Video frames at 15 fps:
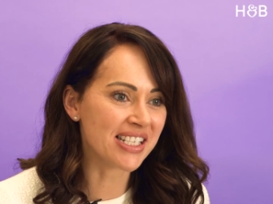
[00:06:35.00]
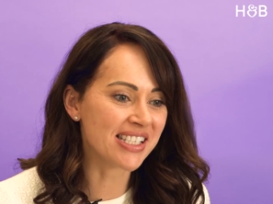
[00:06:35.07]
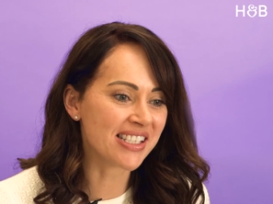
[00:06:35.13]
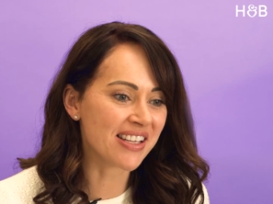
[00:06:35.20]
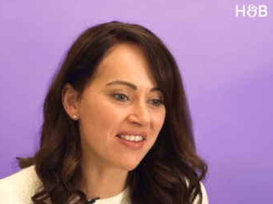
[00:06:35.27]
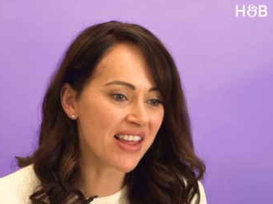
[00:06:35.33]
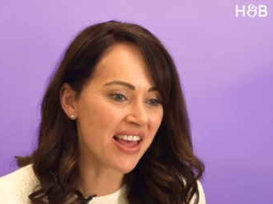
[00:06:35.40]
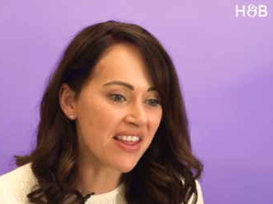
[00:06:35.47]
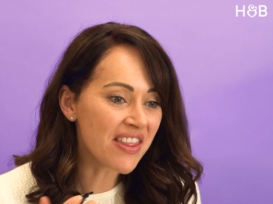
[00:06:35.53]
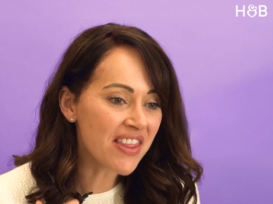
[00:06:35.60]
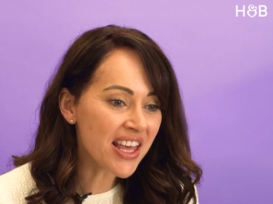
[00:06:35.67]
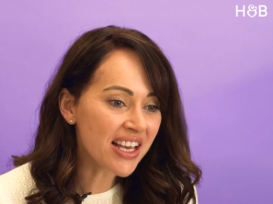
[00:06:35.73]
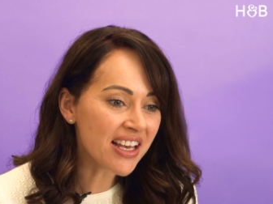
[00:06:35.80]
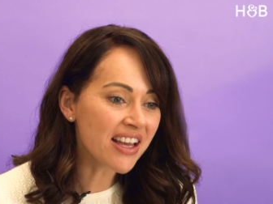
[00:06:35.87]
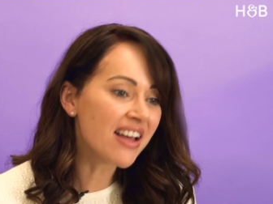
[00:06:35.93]
So they're
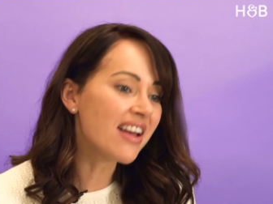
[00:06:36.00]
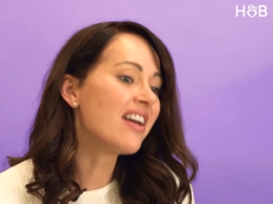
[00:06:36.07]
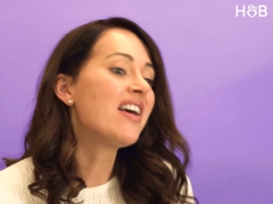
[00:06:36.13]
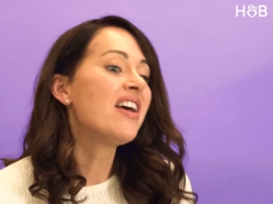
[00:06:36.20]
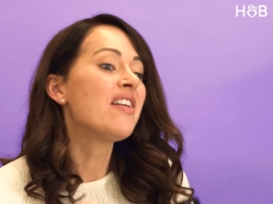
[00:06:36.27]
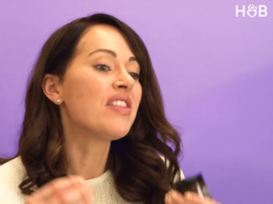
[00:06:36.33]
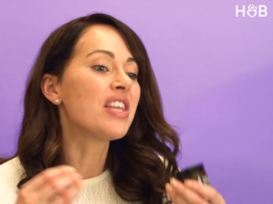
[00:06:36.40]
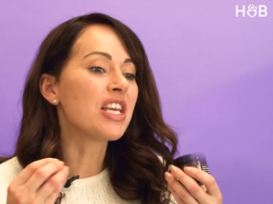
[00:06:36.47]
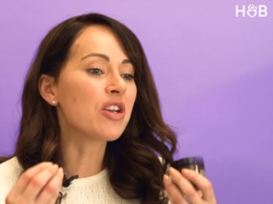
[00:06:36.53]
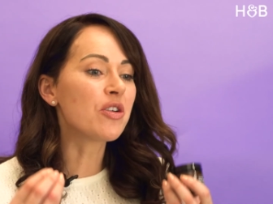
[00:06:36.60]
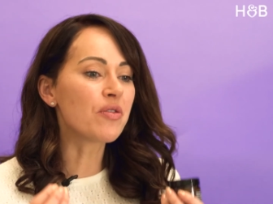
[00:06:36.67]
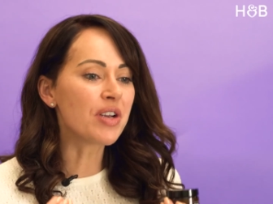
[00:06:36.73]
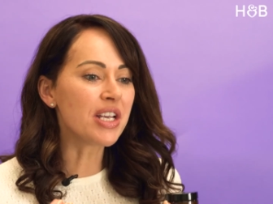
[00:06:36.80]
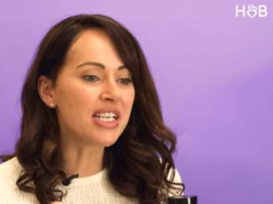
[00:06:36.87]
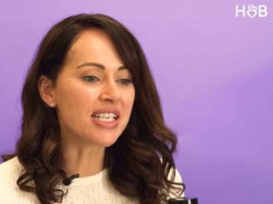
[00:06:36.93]
thicker, the
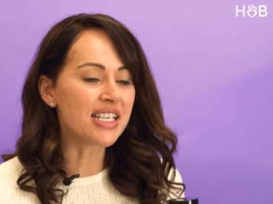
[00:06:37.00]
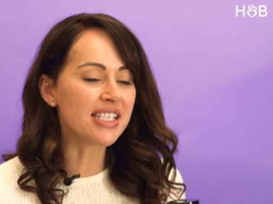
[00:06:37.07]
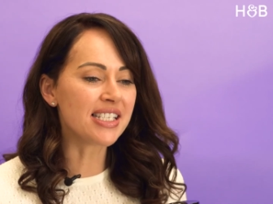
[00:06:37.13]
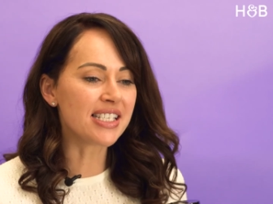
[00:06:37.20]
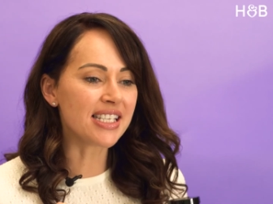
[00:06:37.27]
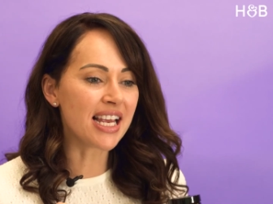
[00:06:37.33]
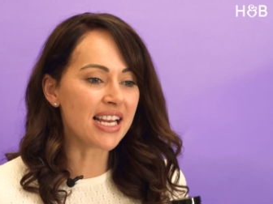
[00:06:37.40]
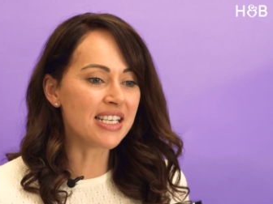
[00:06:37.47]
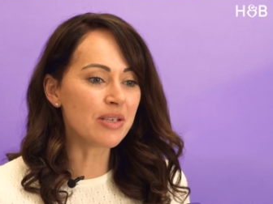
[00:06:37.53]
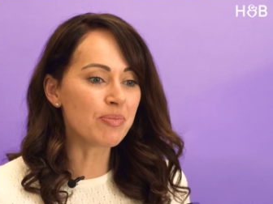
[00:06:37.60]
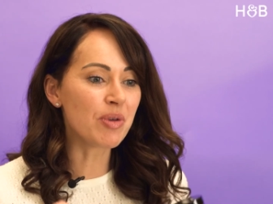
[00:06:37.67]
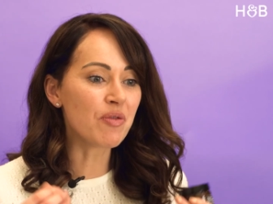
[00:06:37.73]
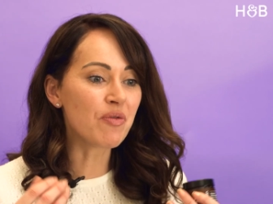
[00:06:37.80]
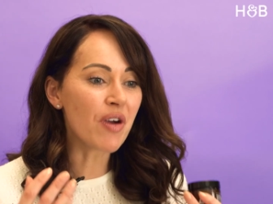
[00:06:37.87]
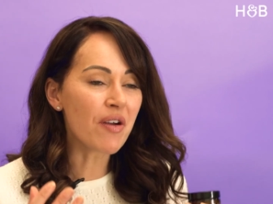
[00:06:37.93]
ingredients tend to be
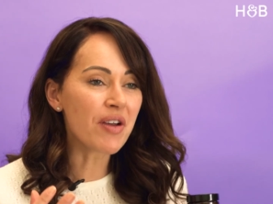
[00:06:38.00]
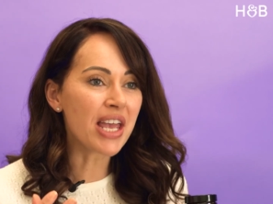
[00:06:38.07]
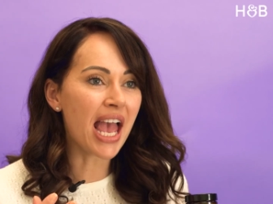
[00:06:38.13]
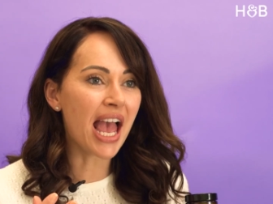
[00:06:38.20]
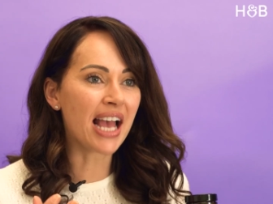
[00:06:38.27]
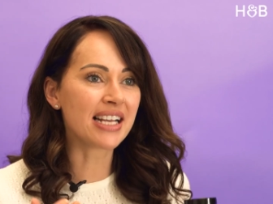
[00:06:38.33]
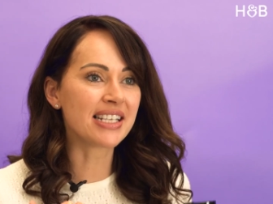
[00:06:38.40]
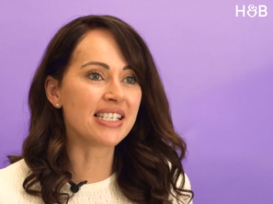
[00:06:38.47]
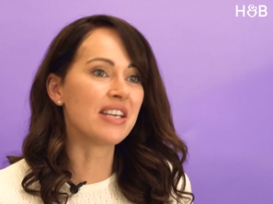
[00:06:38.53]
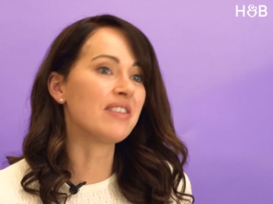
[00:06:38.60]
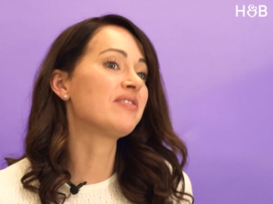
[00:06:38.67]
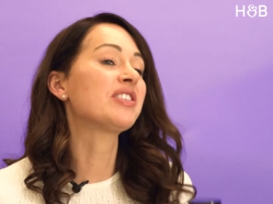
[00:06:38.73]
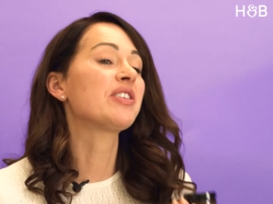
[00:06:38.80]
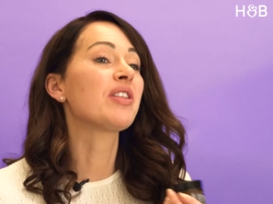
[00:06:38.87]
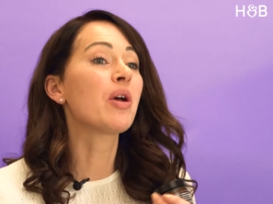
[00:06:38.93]
very active,
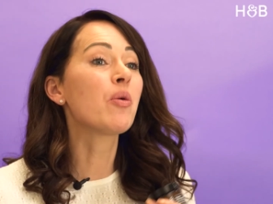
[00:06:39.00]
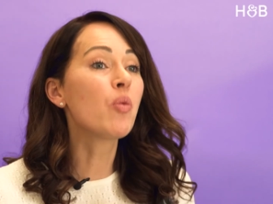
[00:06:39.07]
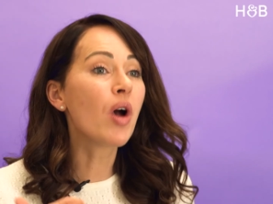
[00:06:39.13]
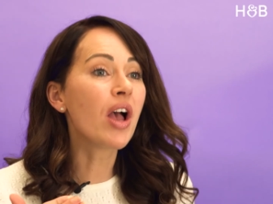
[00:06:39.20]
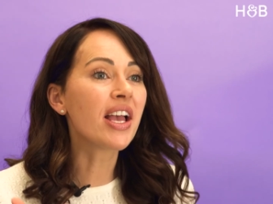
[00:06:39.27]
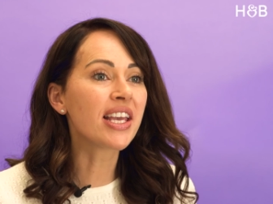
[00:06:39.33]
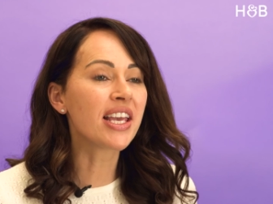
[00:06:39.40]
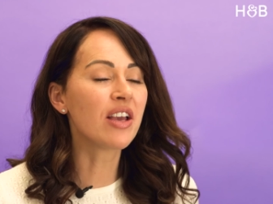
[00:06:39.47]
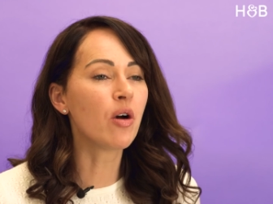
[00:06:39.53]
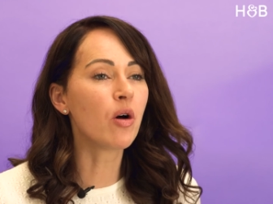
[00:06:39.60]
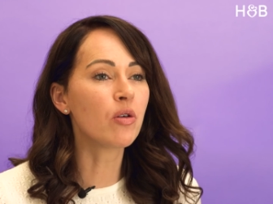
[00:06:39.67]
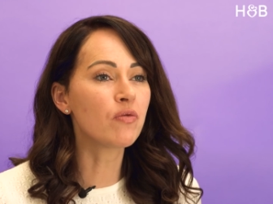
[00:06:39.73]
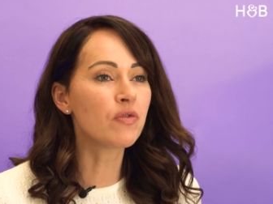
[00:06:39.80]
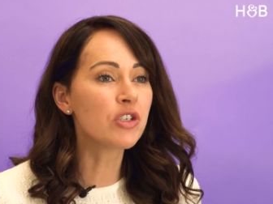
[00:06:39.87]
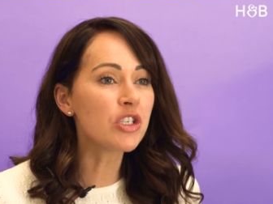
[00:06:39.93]
so they're working on
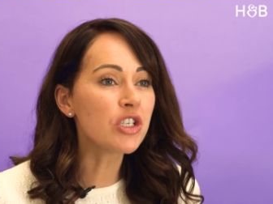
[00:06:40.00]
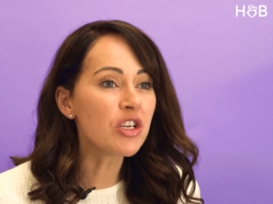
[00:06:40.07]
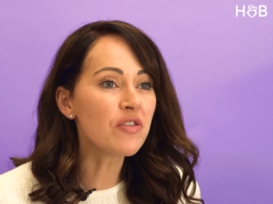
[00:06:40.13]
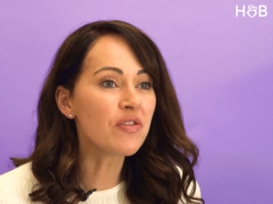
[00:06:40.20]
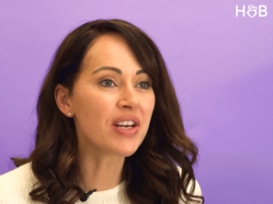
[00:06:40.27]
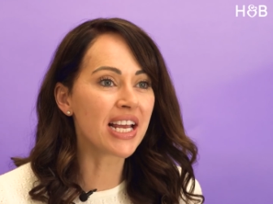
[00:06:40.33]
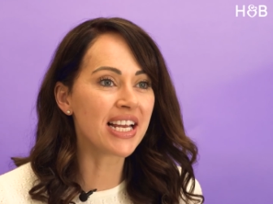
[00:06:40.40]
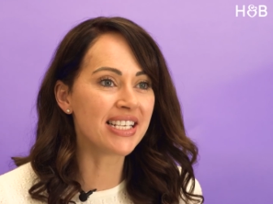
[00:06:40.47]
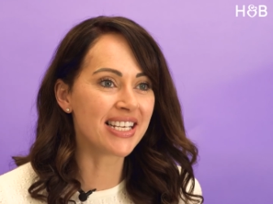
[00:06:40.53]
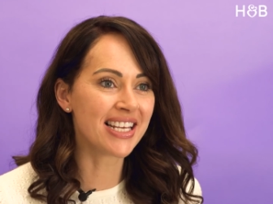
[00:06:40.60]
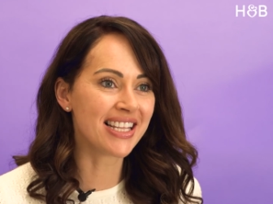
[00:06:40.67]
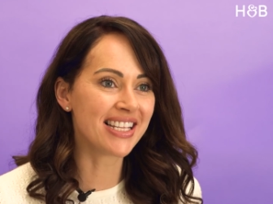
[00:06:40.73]
rejuvenating the